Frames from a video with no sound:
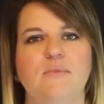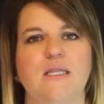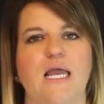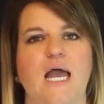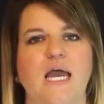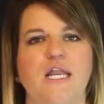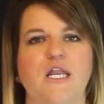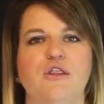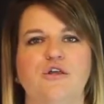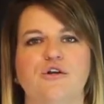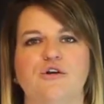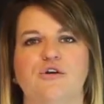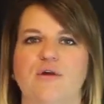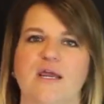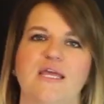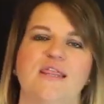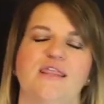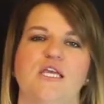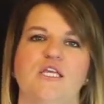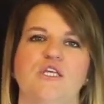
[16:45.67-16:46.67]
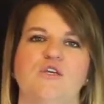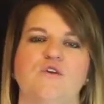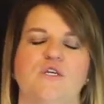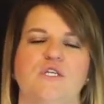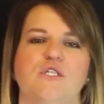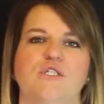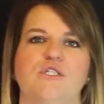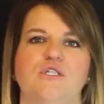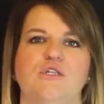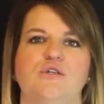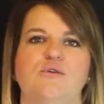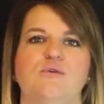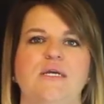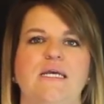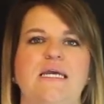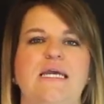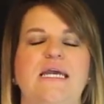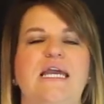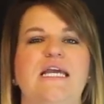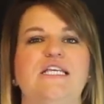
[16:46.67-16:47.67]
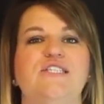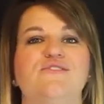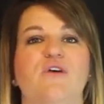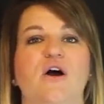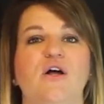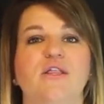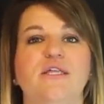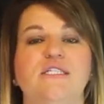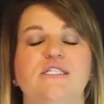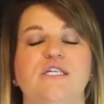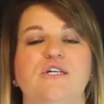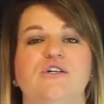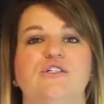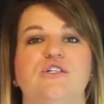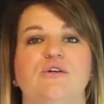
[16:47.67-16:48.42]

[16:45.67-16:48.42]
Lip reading: Another great thing you can do is volunteer